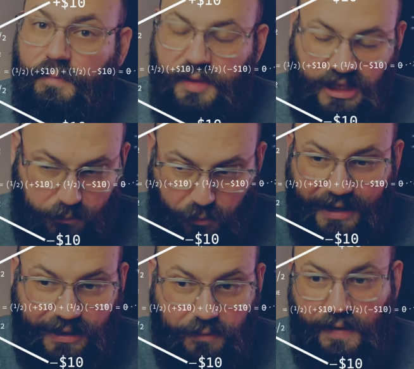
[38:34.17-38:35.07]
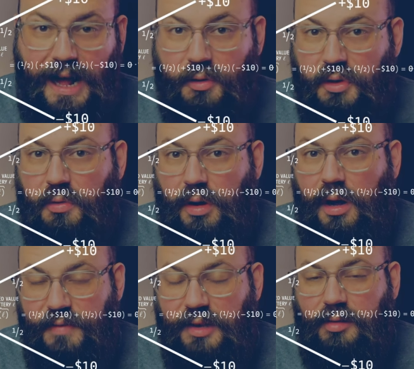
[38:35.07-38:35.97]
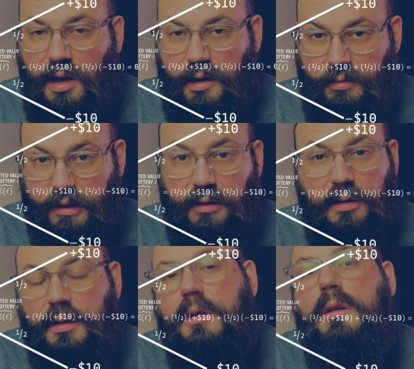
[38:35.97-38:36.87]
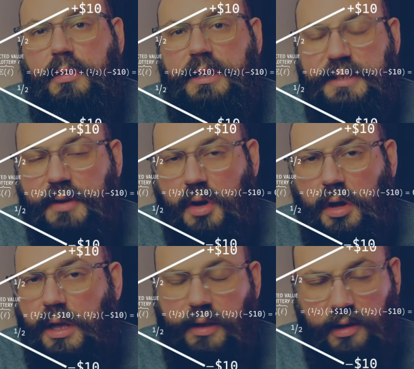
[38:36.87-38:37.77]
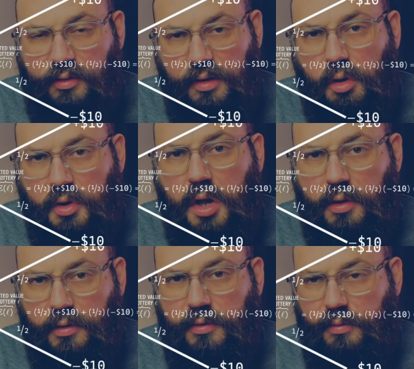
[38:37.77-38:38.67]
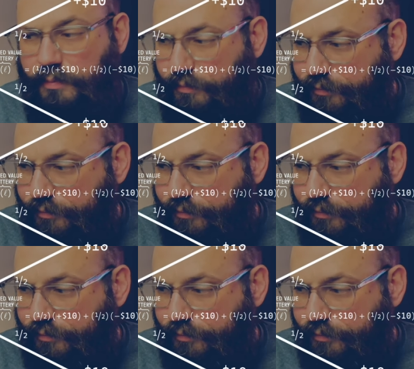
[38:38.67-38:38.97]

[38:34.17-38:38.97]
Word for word: The expected value of this lottery is ten dollars is zero dollars.